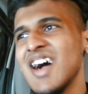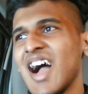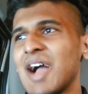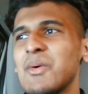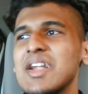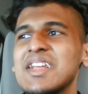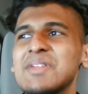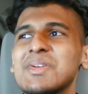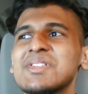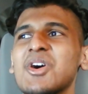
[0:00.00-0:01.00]
I went in
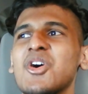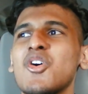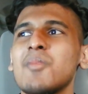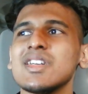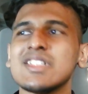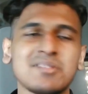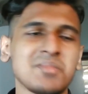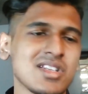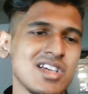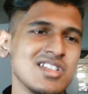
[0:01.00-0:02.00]
with so much
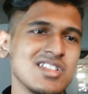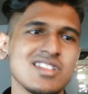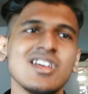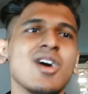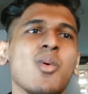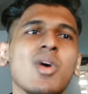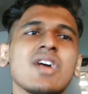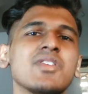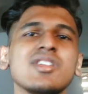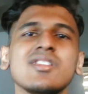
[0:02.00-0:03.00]
expectations.
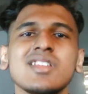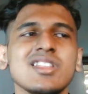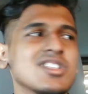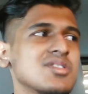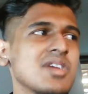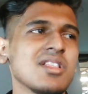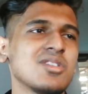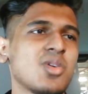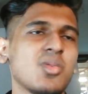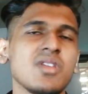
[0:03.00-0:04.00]
Whatever you see in the trailer,
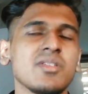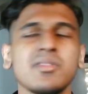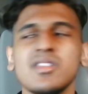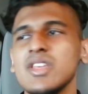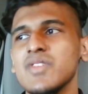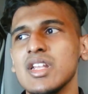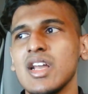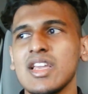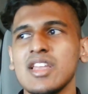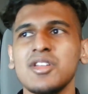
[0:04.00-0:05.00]
don't even believe it.
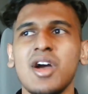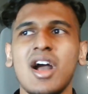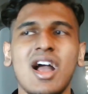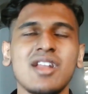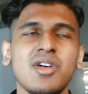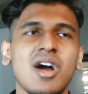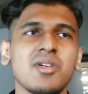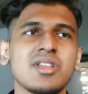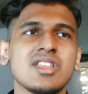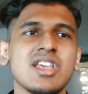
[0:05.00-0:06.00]
Like, you know, I know how
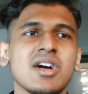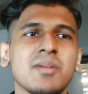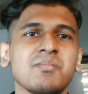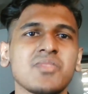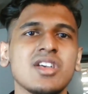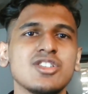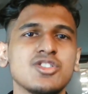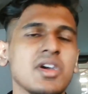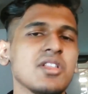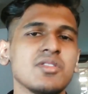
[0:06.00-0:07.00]
in the
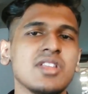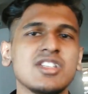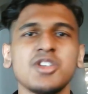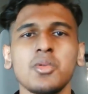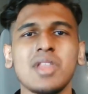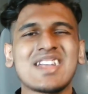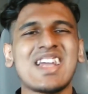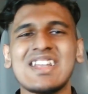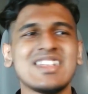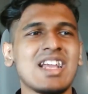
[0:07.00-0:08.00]
trailer they show like
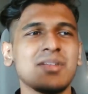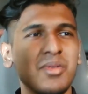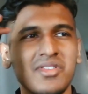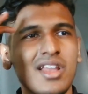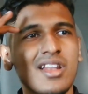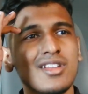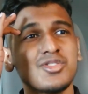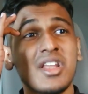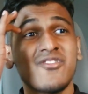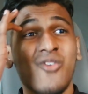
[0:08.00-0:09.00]
99%
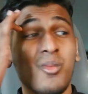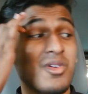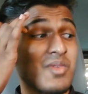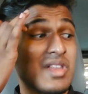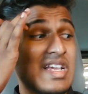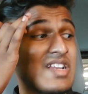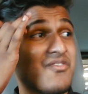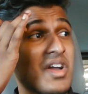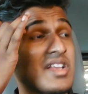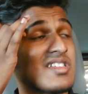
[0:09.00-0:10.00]
Transformer related
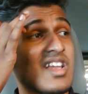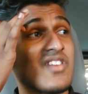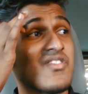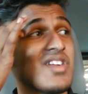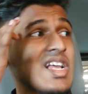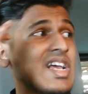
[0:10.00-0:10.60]
fight stuff.